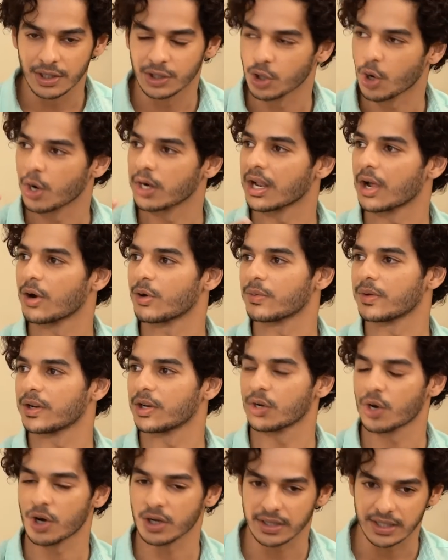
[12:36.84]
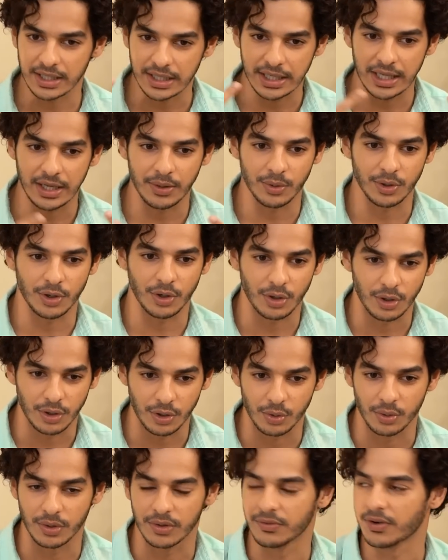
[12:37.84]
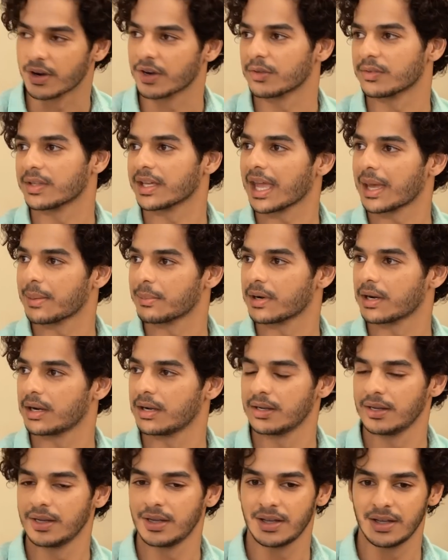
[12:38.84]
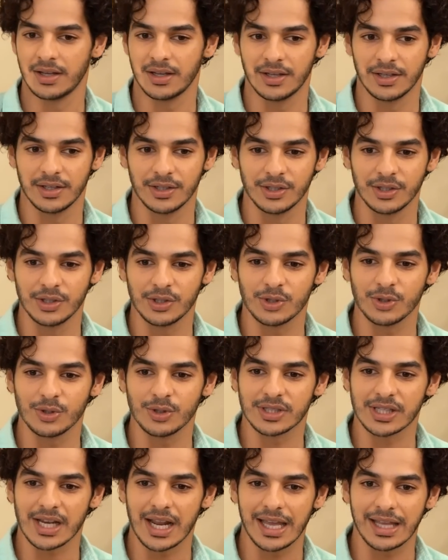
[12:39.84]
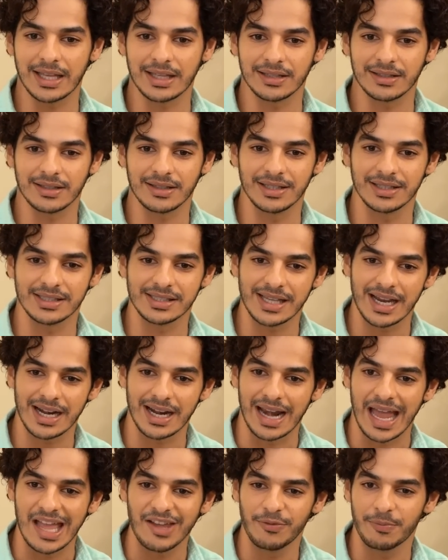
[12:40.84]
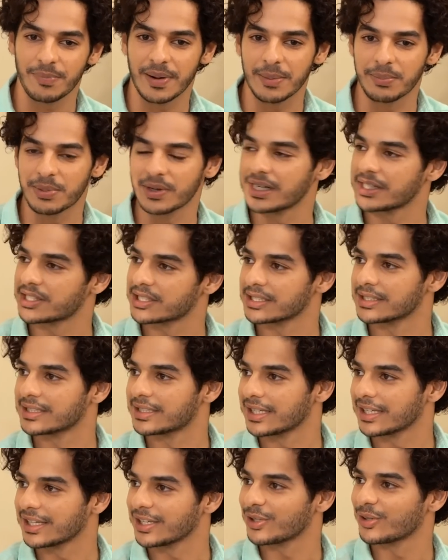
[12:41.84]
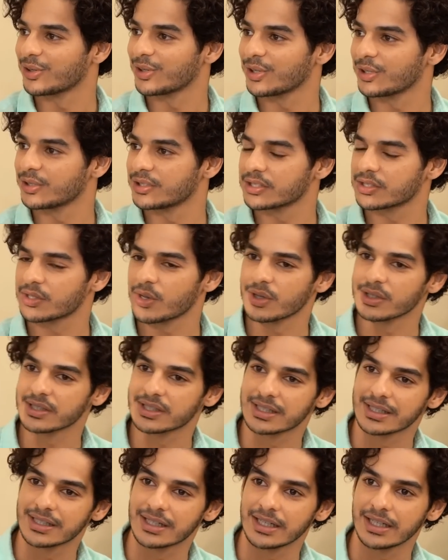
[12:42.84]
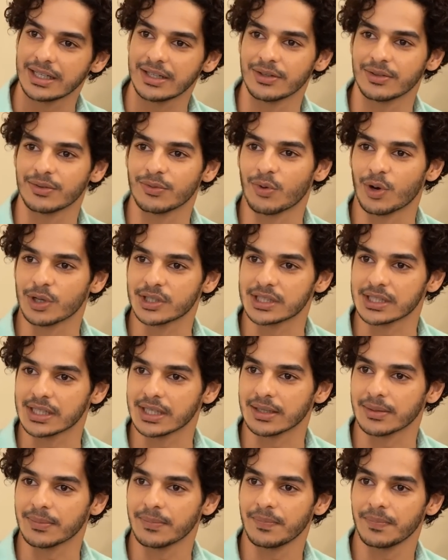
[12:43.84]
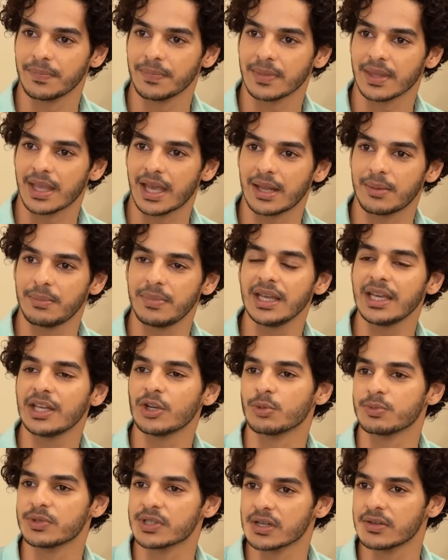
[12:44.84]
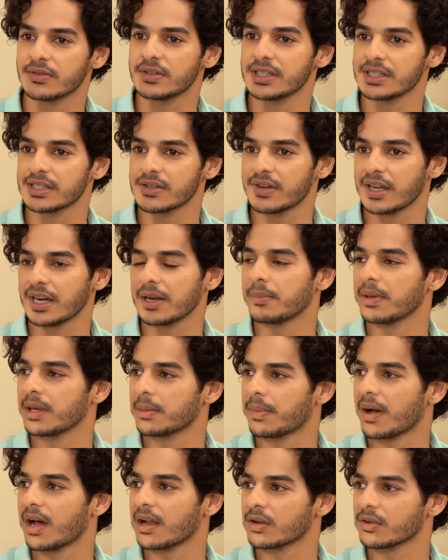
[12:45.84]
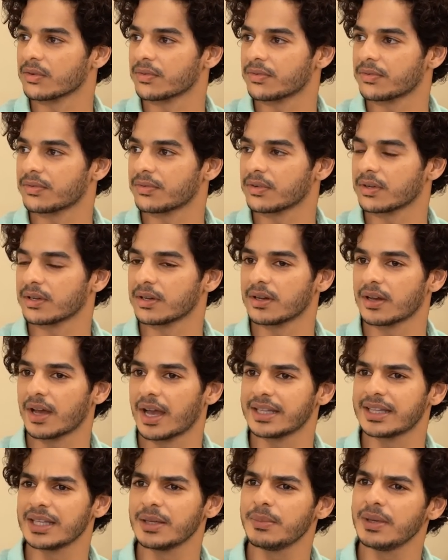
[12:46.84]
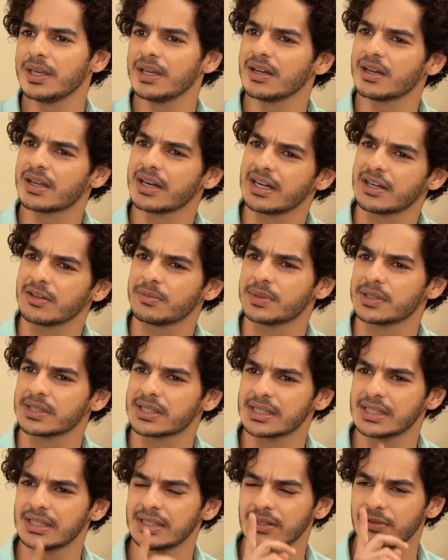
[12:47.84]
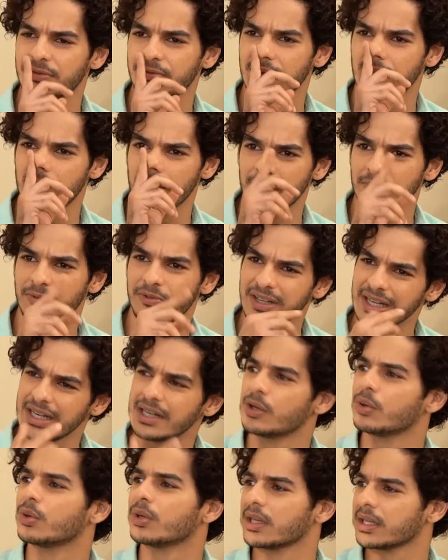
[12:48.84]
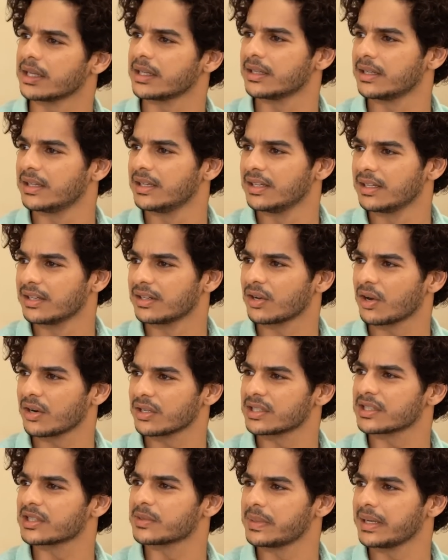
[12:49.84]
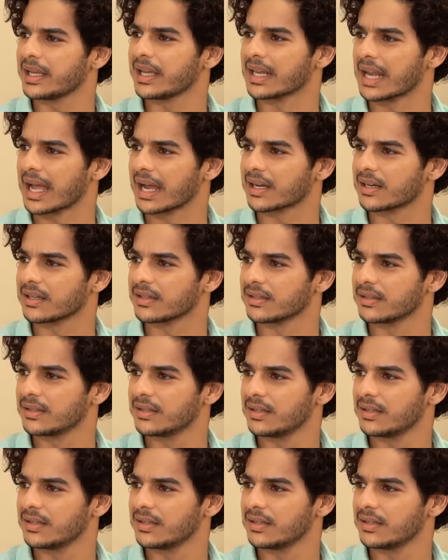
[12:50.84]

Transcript: thought out, when you're not thinking what you're going to do in front of the camera. So it's like, it's that life preparation thing, you know, yeah. you're just constantly watching. And being an observer is a very big part of, uh, I think, being a creative person in the film field only, not just being an actor.